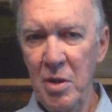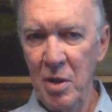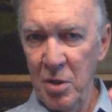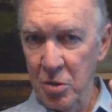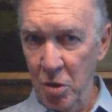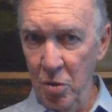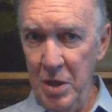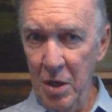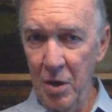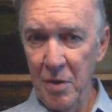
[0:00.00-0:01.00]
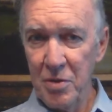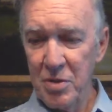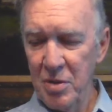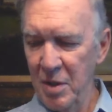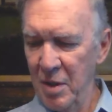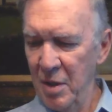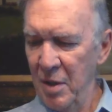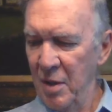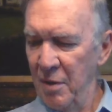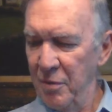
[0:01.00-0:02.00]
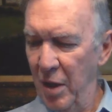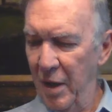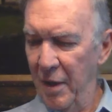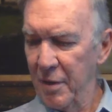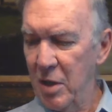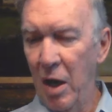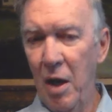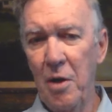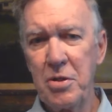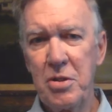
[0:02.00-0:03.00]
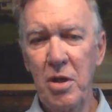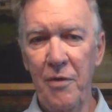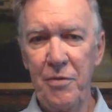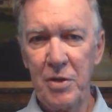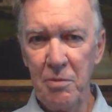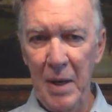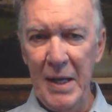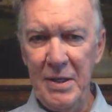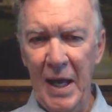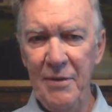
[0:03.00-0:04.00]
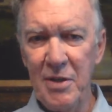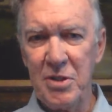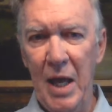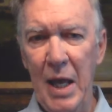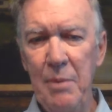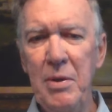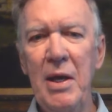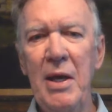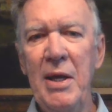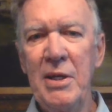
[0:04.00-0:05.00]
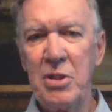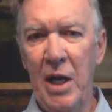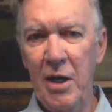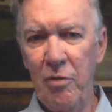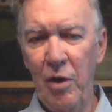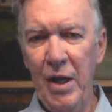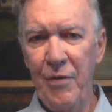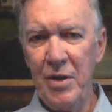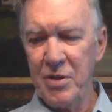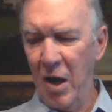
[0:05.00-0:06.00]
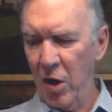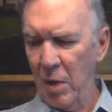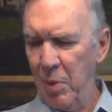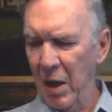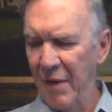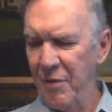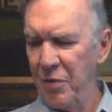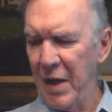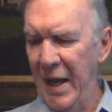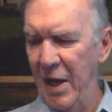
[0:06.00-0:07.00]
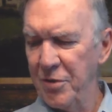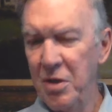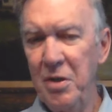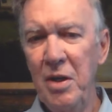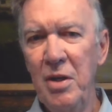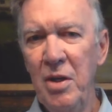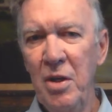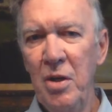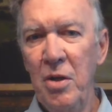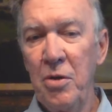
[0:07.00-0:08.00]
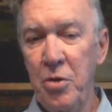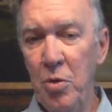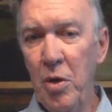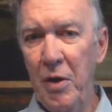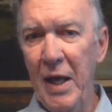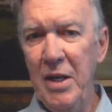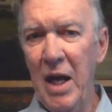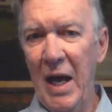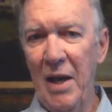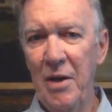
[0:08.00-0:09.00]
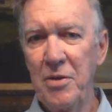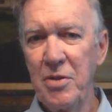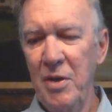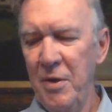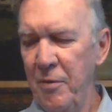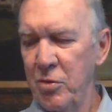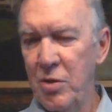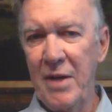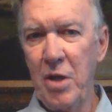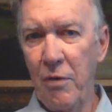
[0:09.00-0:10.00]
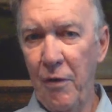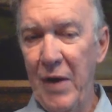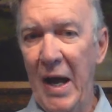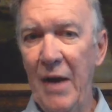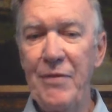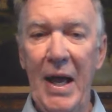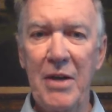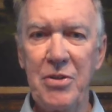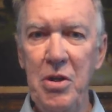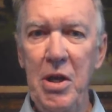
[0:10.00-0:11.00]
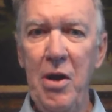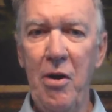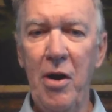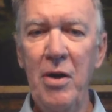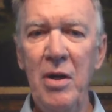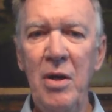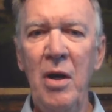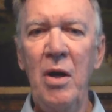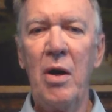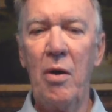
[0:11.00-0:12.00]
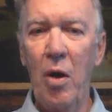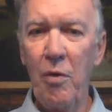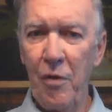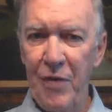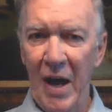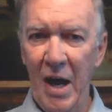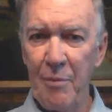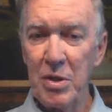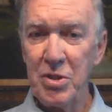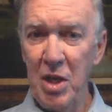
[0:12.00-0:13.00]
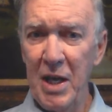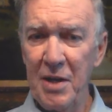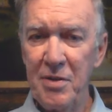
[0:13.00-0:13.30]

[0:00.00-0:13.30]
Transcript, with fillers: two years, the cost of maintaining the same standard of living has gone up eleven thousand two hundred eight dollars. So that's over five thousand dollars a year, or over five percent.